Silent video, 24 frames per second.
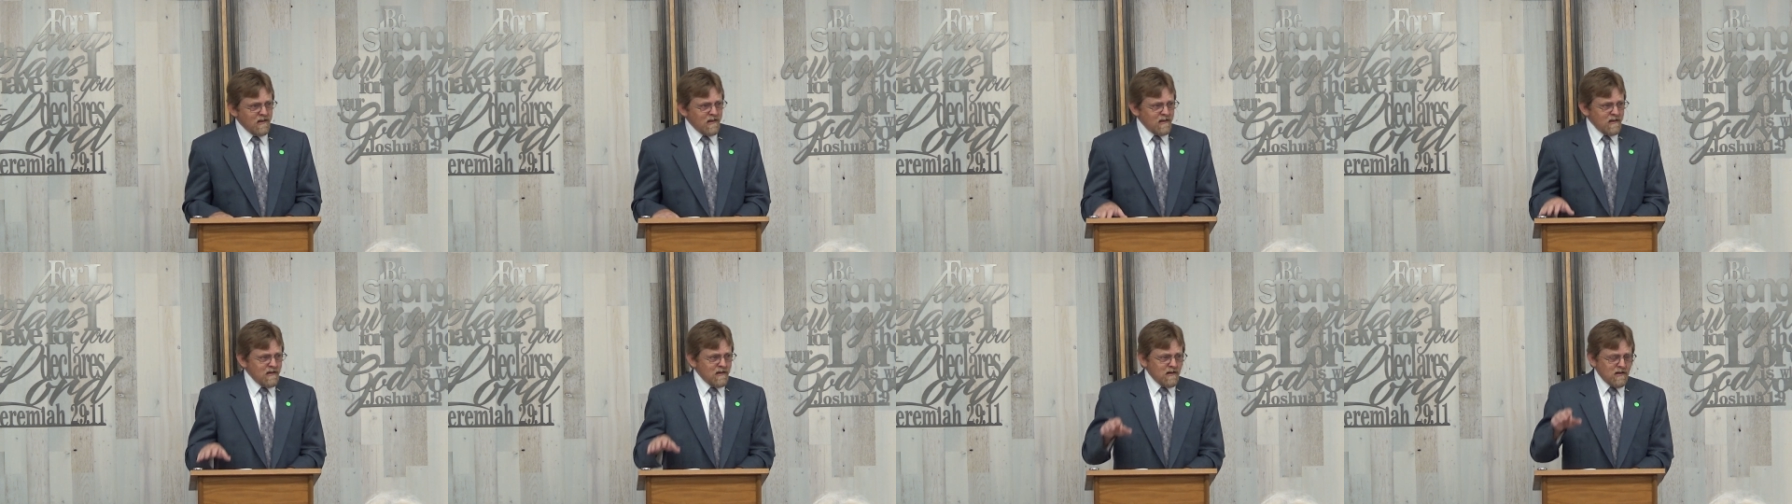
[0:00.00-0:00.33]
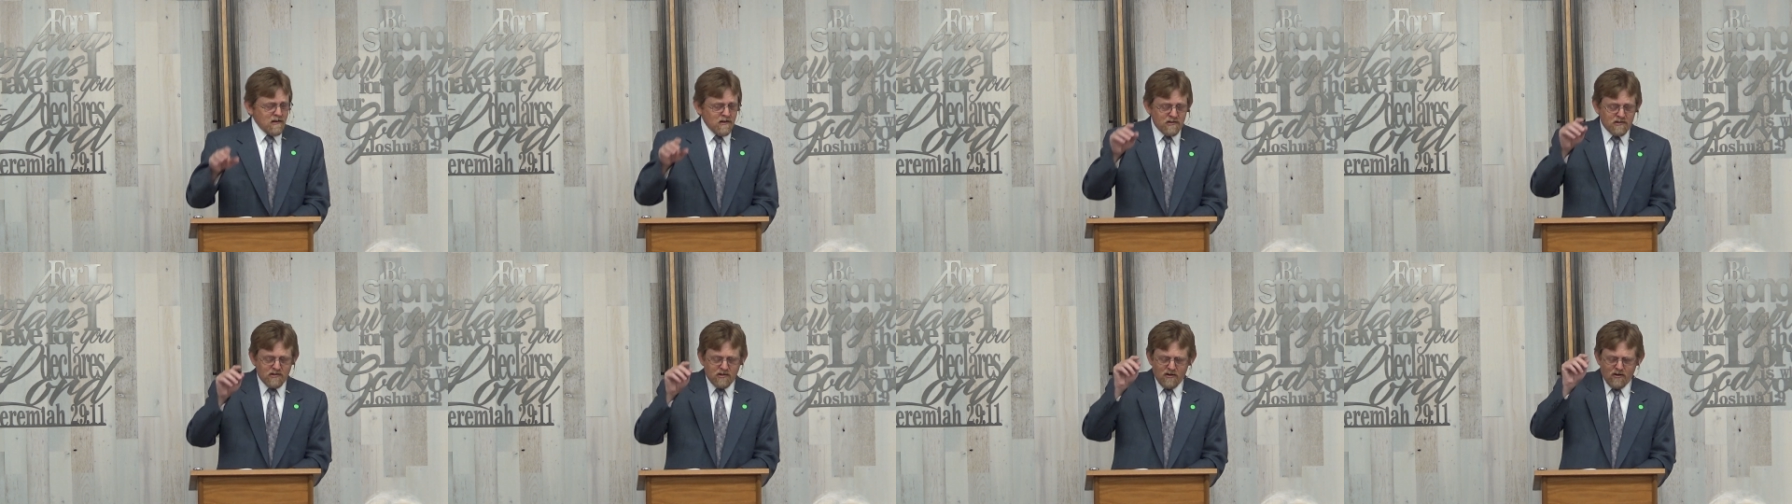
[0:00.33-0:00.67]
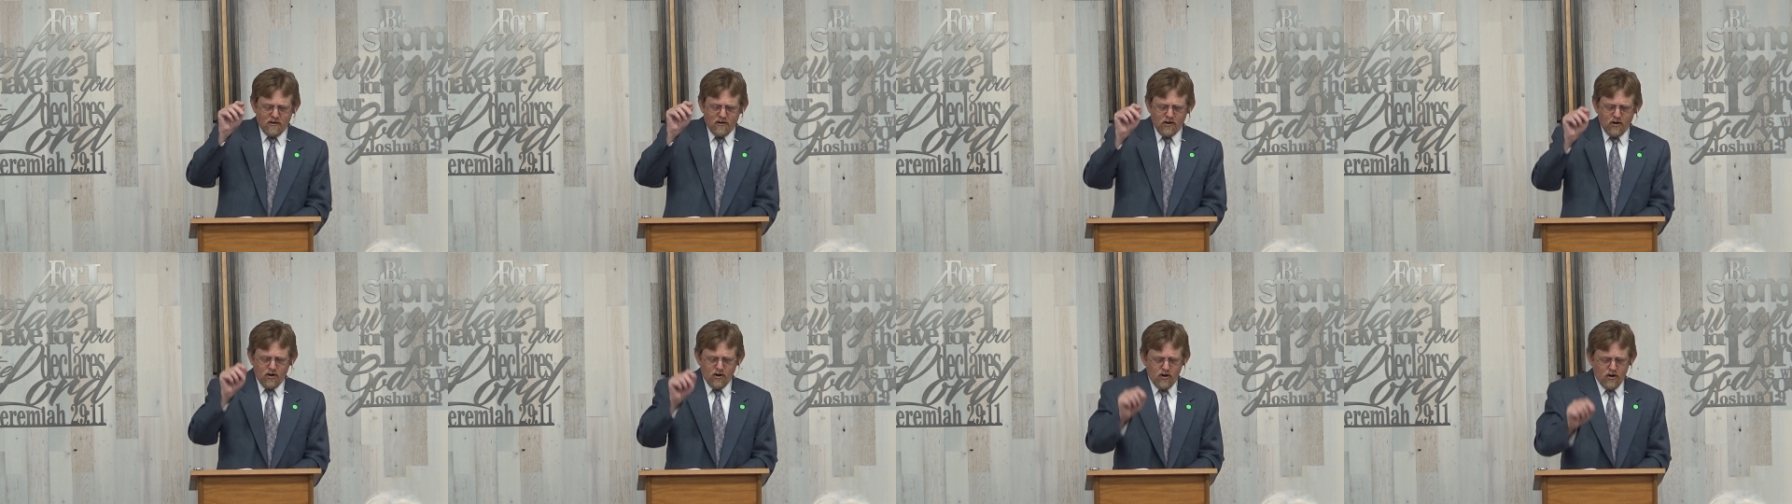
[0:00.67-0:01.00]
it
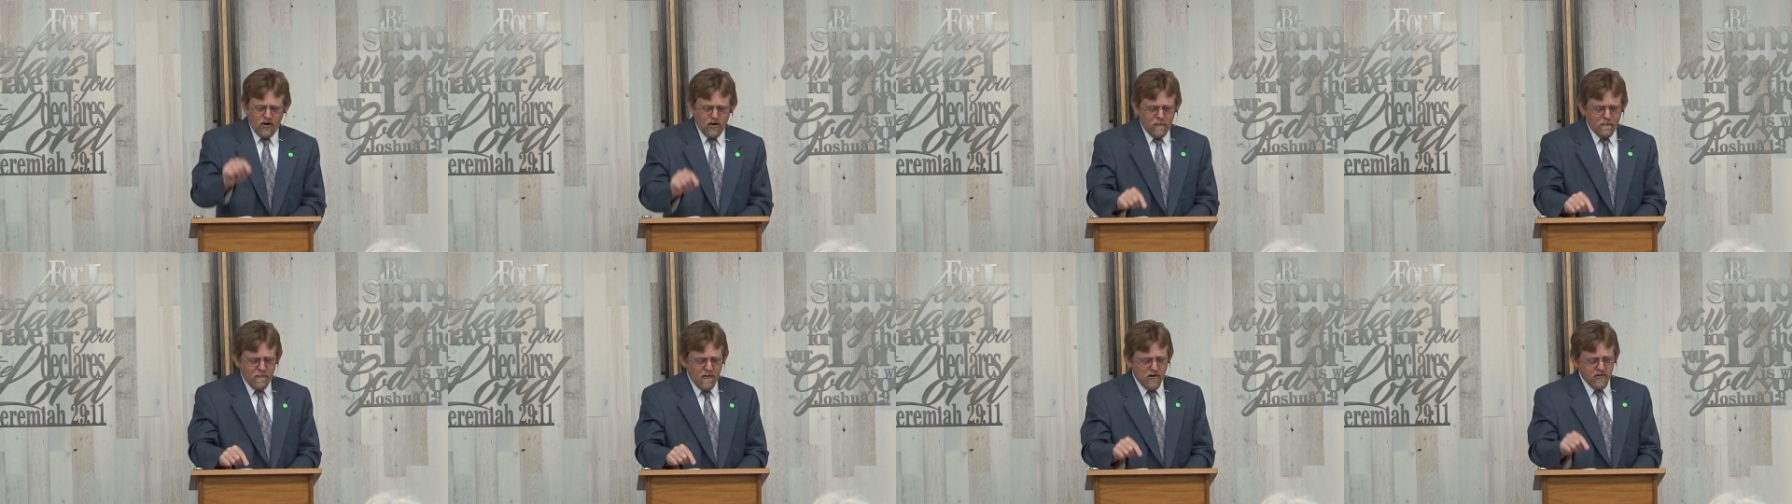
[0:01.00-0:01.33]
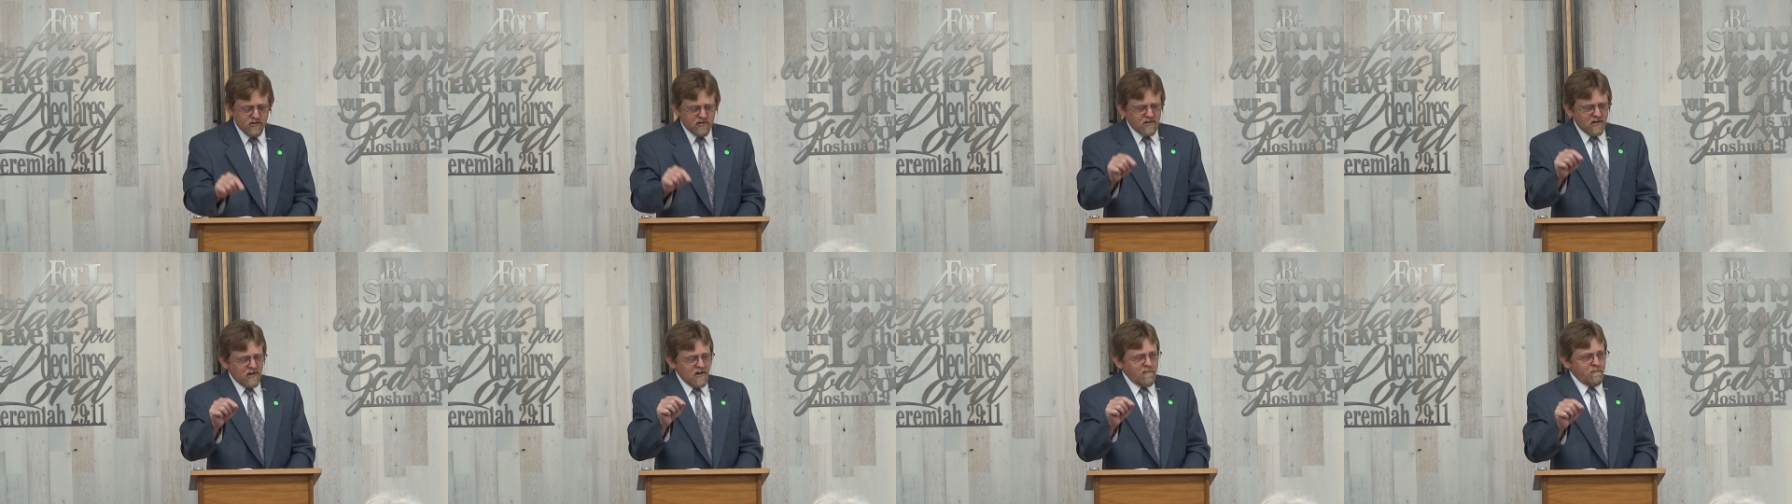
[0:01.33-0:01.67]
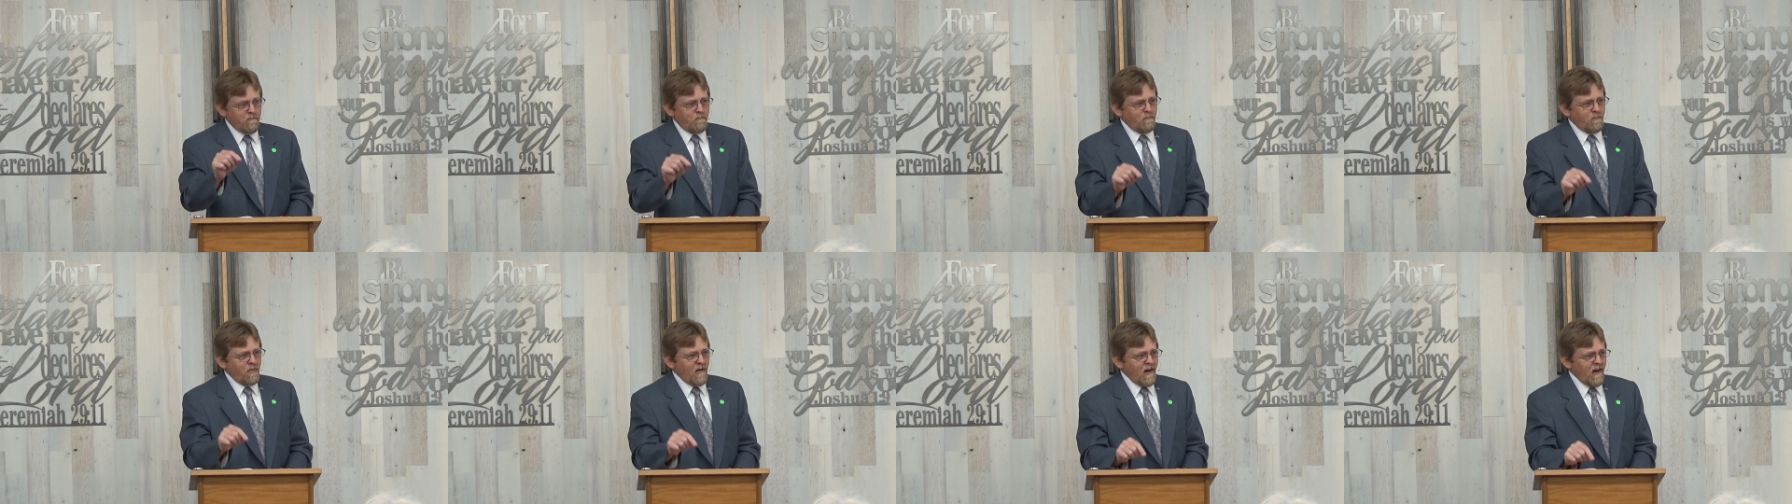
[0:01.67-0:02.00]
is almost
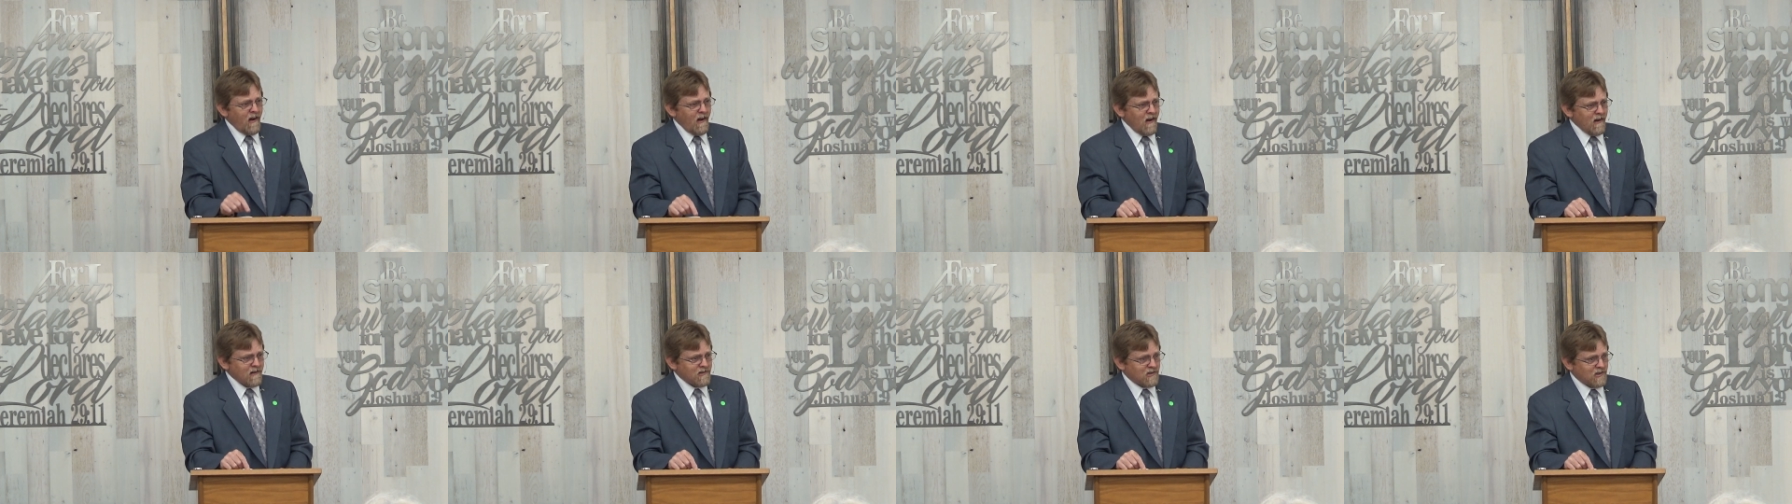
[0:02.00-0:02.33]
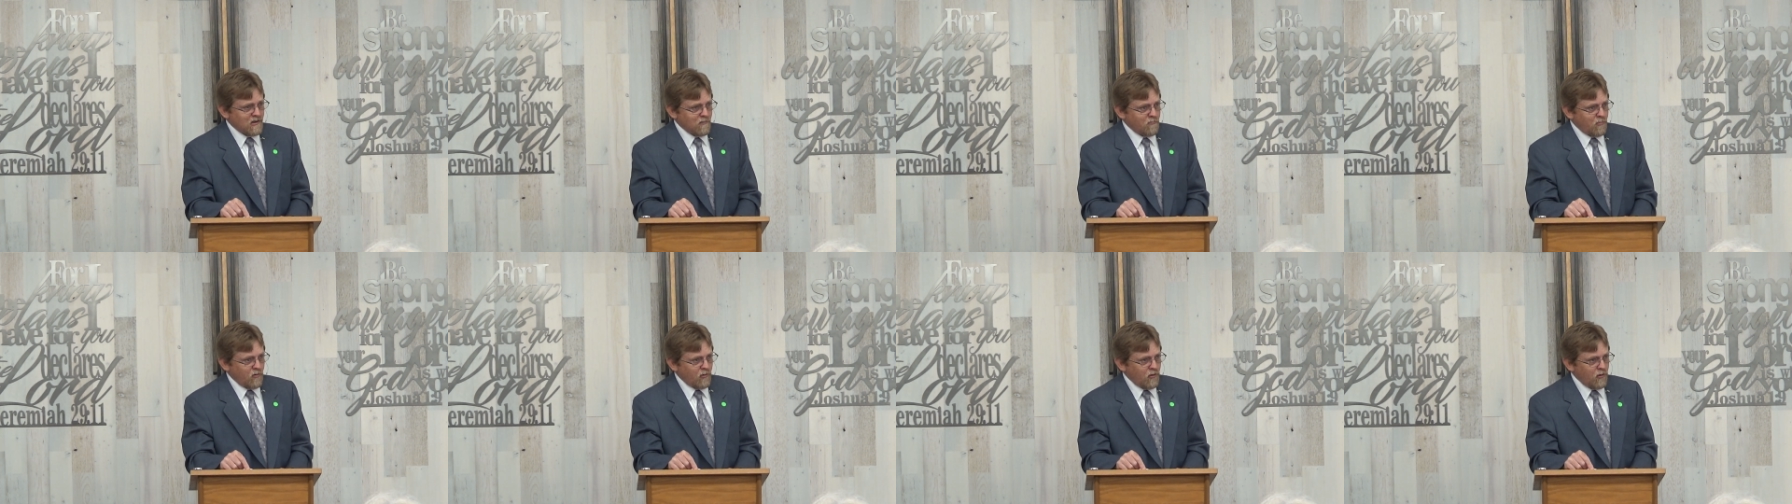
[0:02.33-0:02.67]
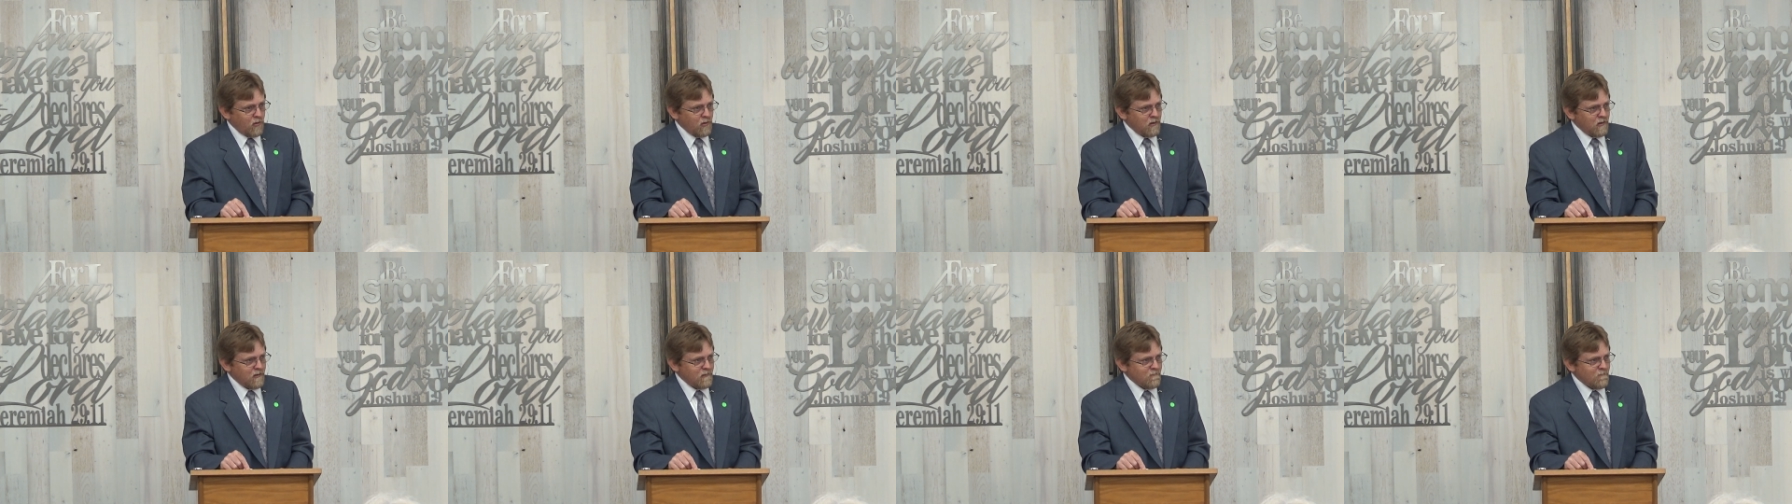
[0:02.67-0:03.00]

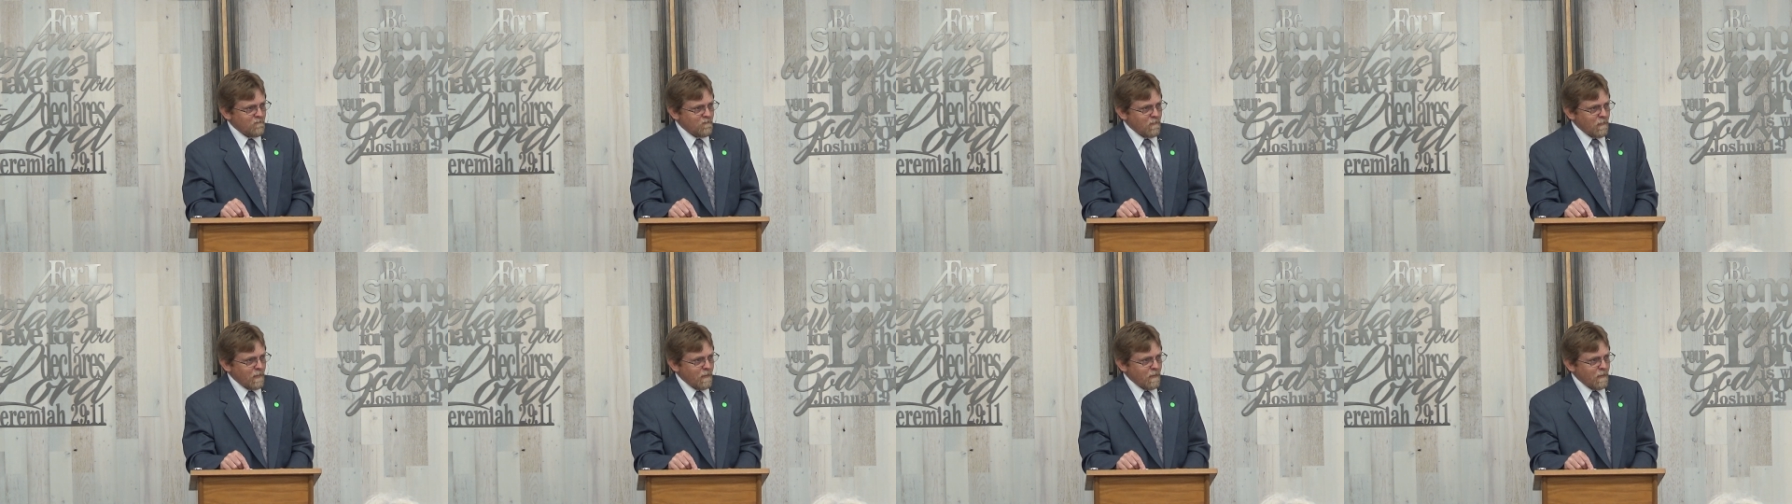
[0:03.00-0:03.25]
impossible